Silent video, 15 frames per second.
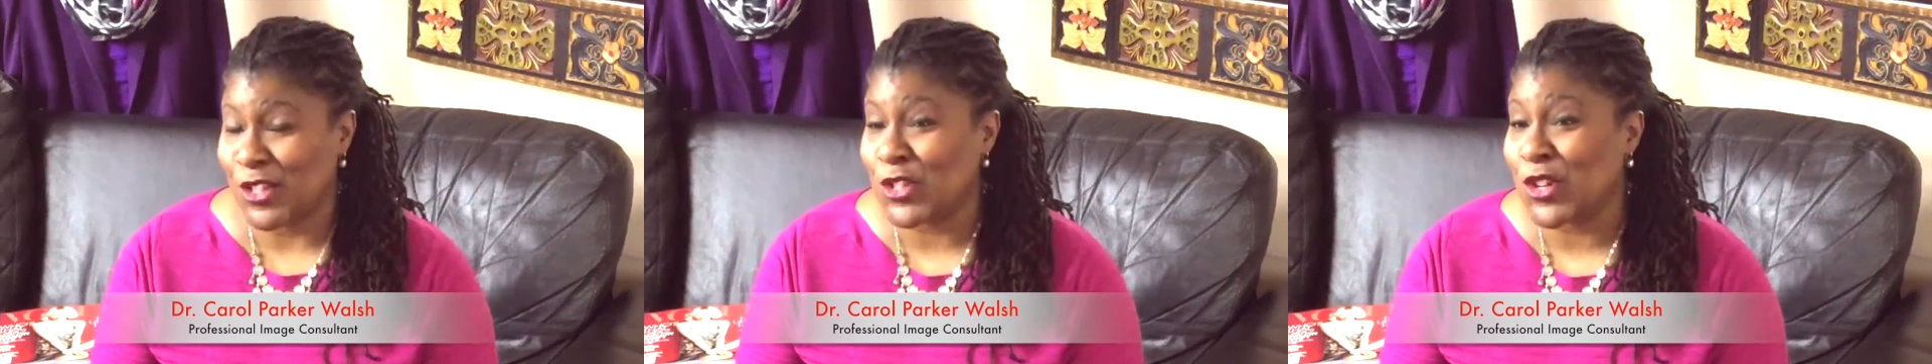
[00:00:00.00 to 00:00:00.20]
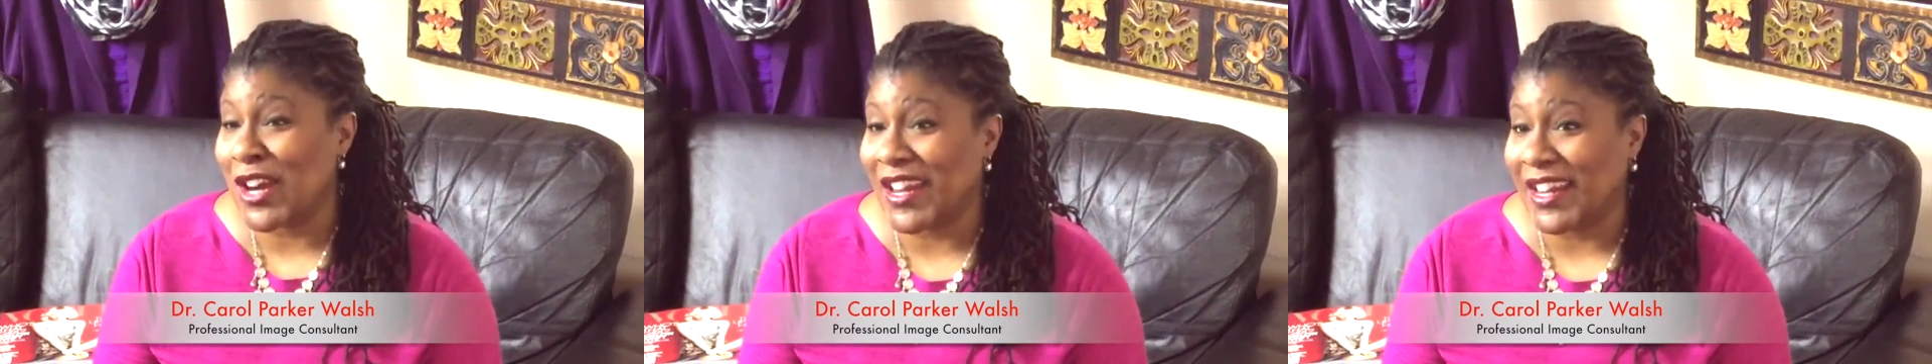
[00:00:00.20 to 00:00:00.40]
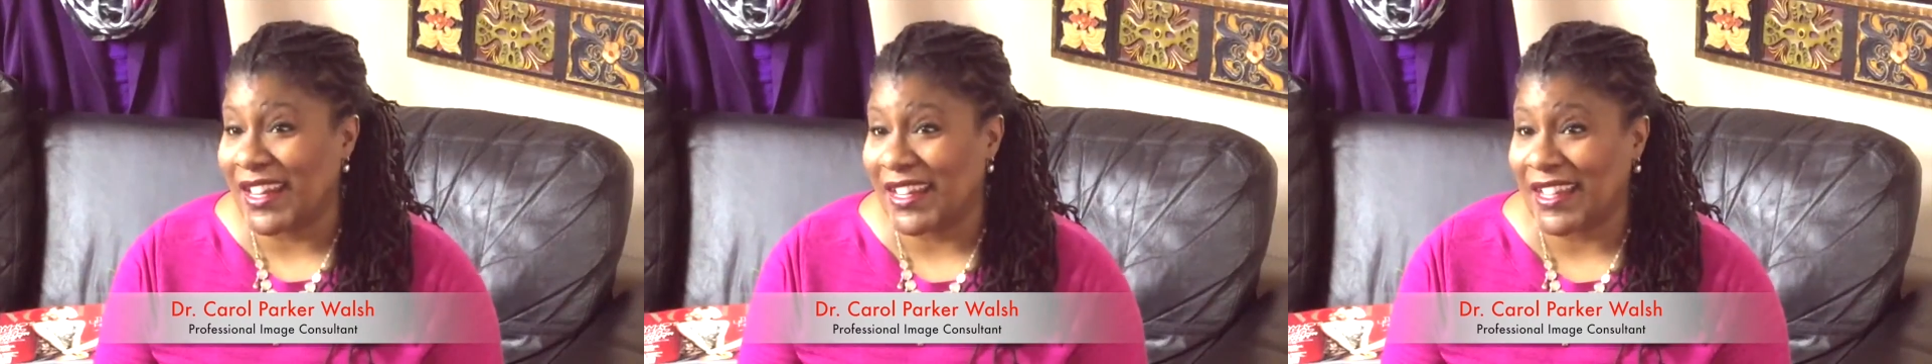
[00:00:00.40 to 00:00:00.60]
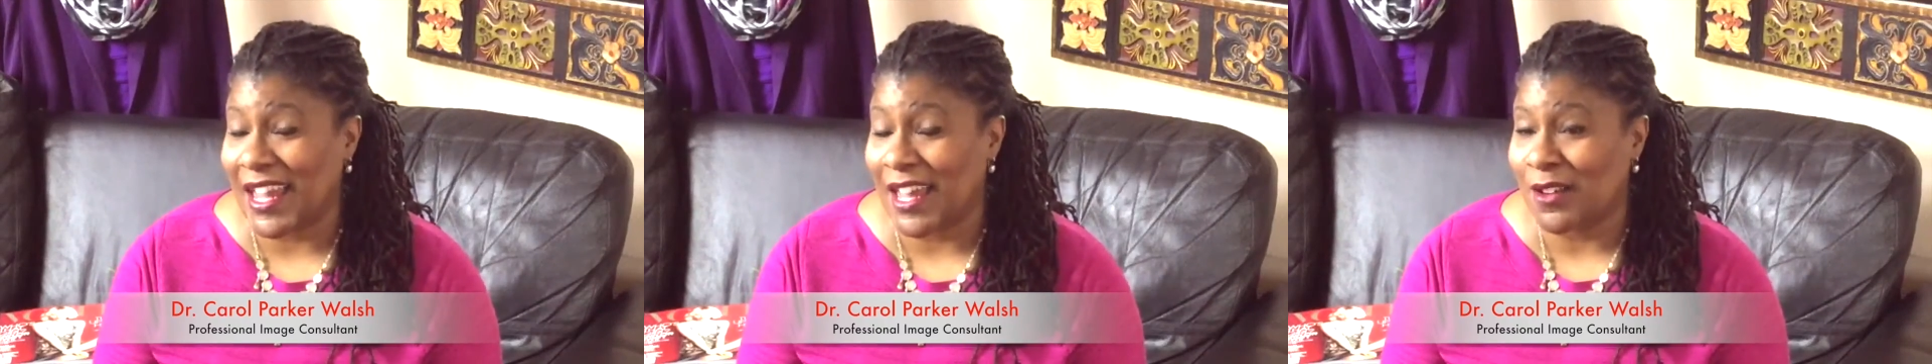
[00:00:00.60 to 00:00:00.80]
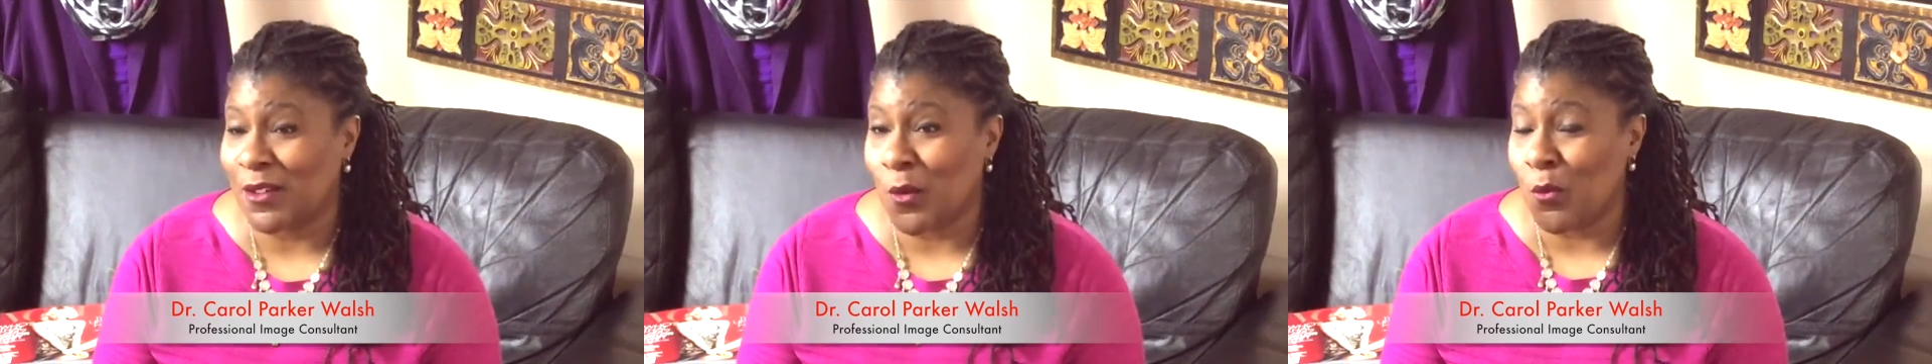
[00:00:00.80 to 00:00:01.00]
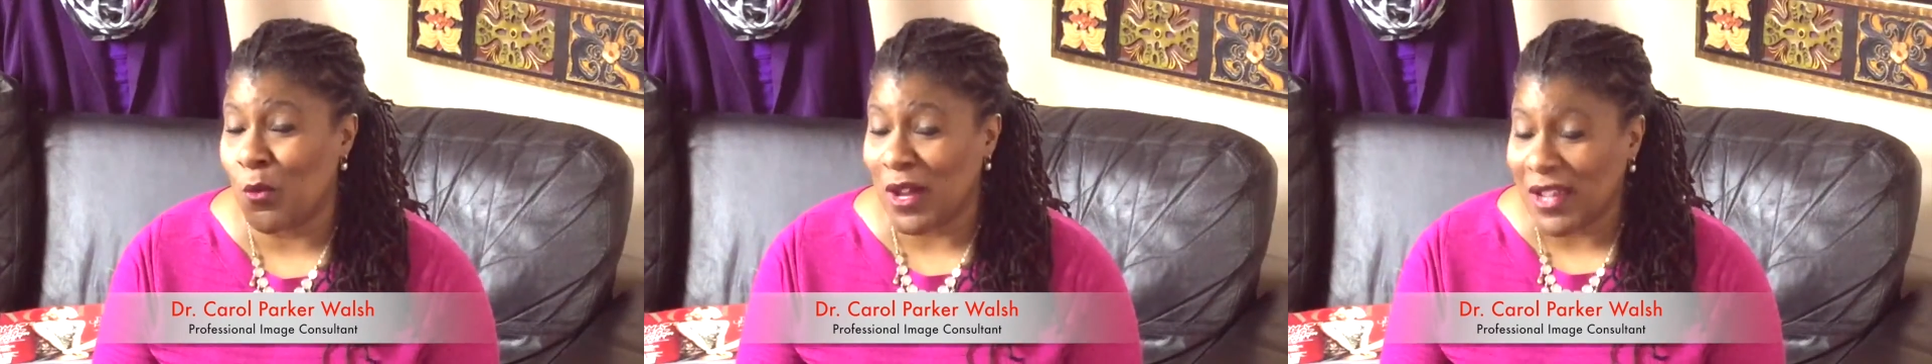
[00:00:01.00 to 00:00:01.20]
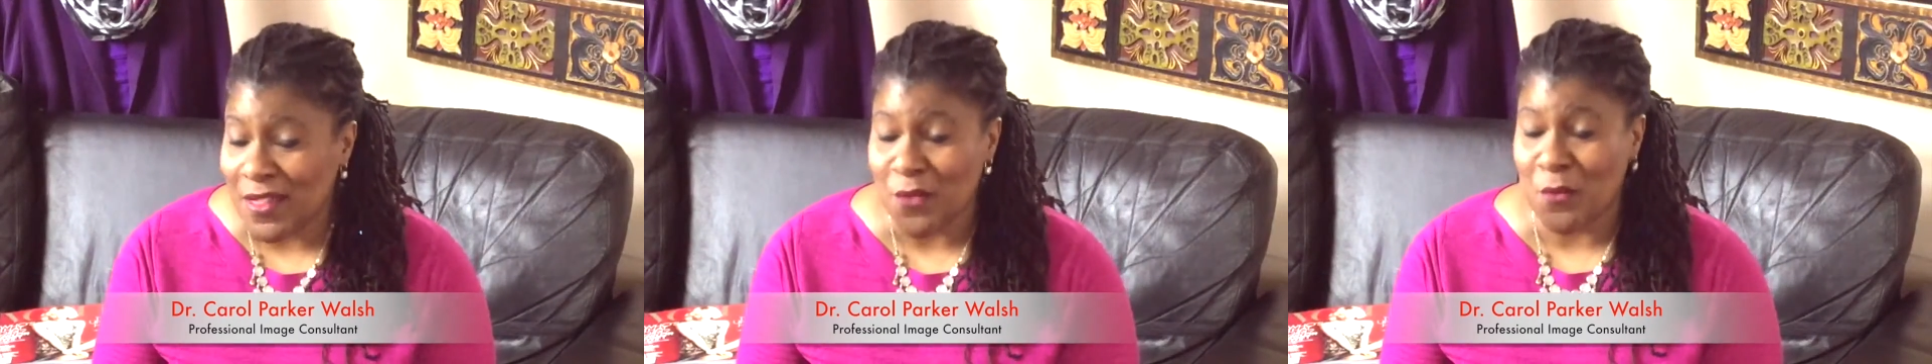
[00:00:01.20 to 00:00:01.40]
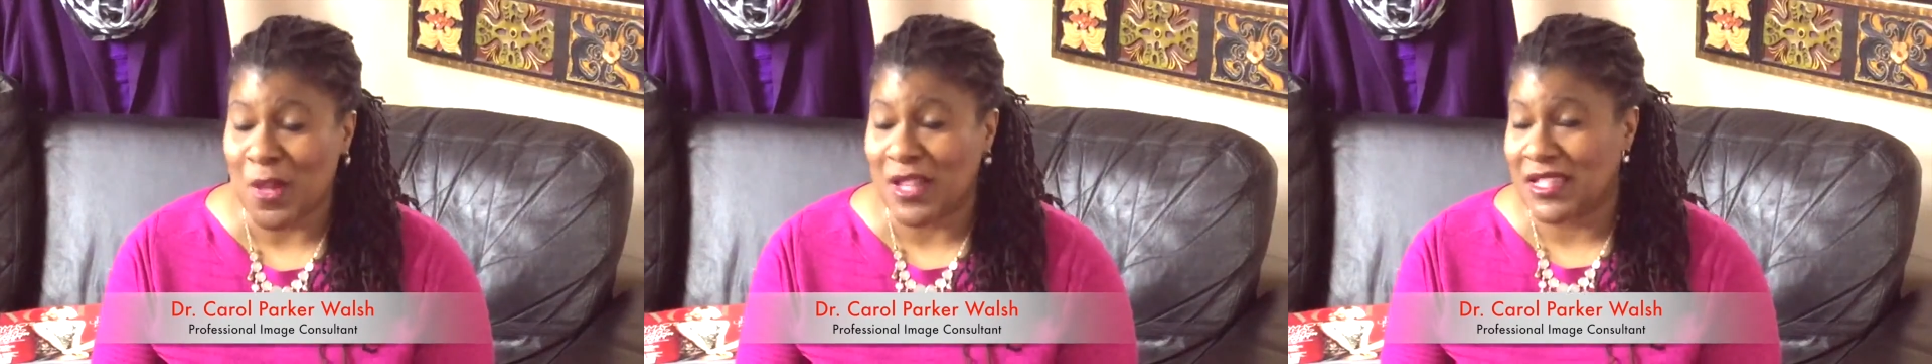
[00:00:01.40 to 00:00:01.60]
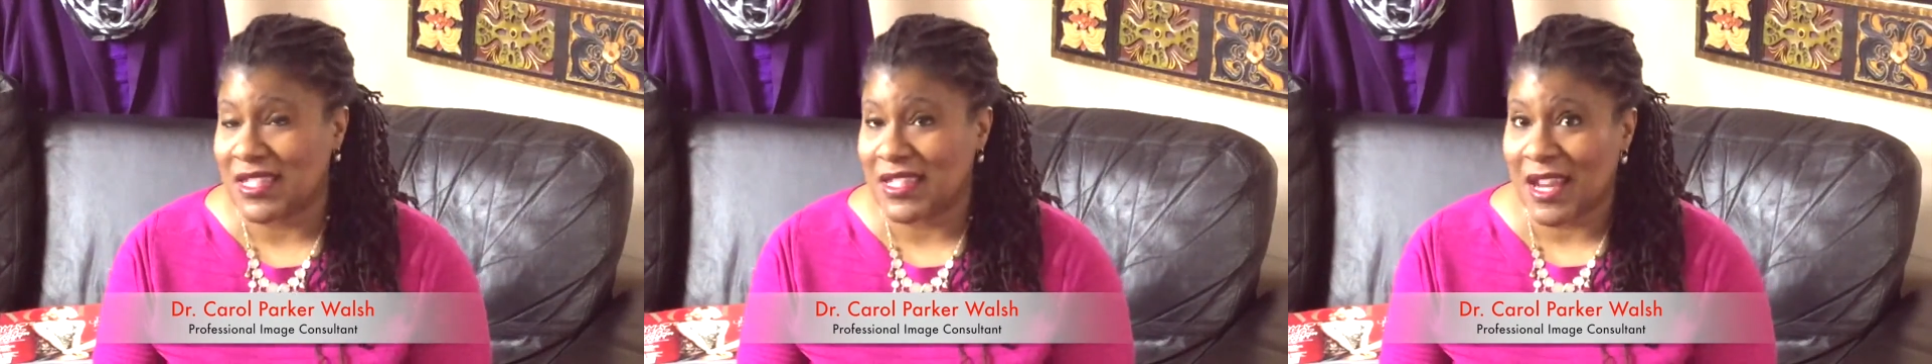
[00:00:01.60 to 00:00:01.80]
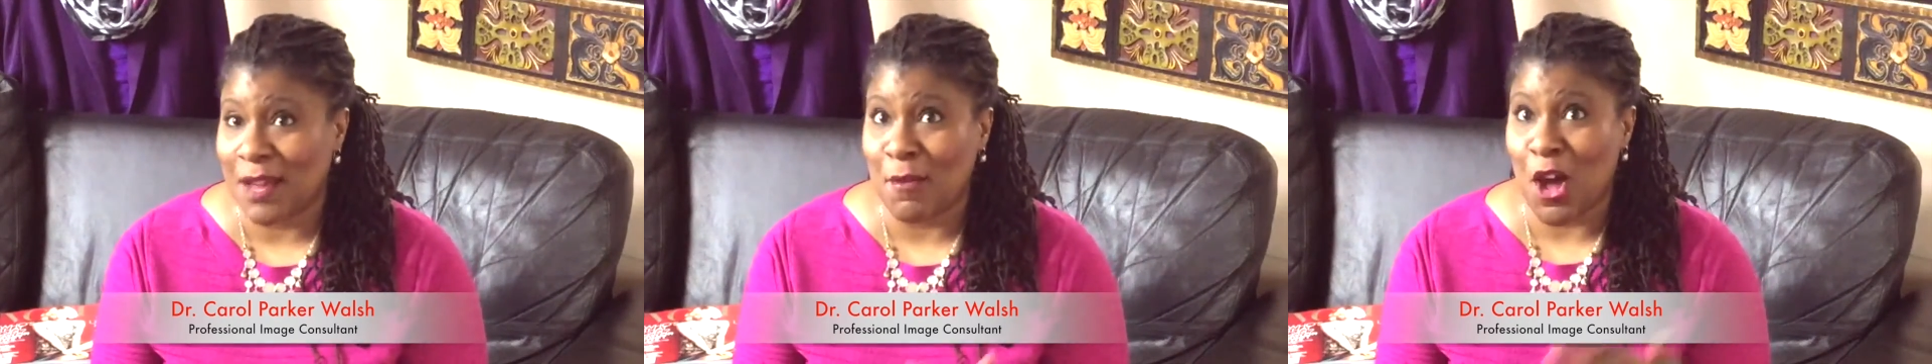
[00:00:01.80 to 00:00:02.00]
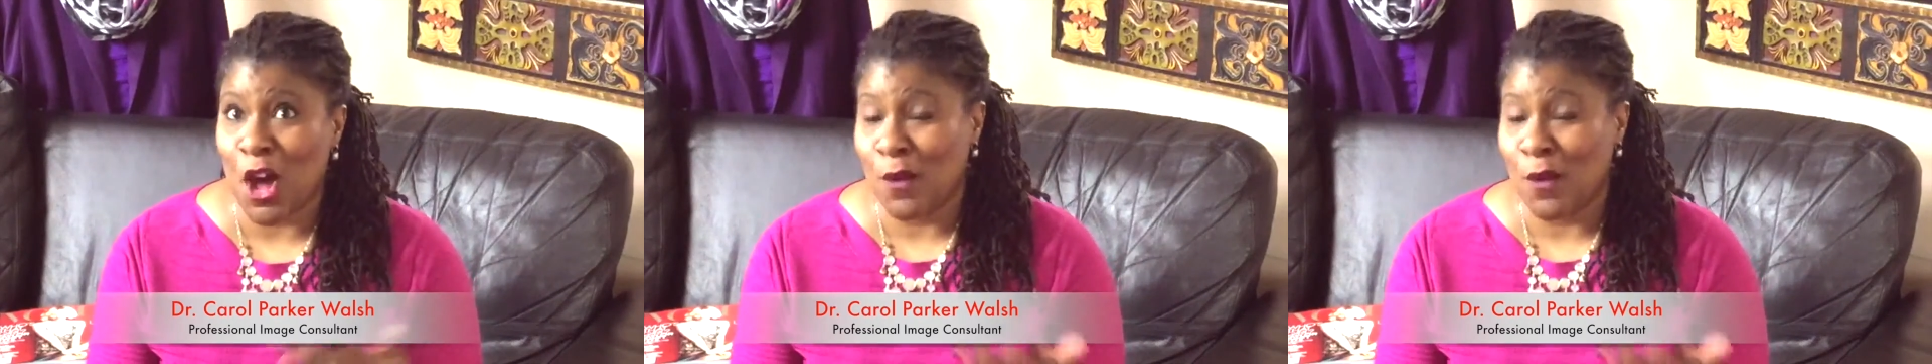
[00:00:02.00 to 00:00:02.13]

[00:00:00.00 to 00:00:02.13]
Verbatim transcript: the trade. And one of the ones that I'm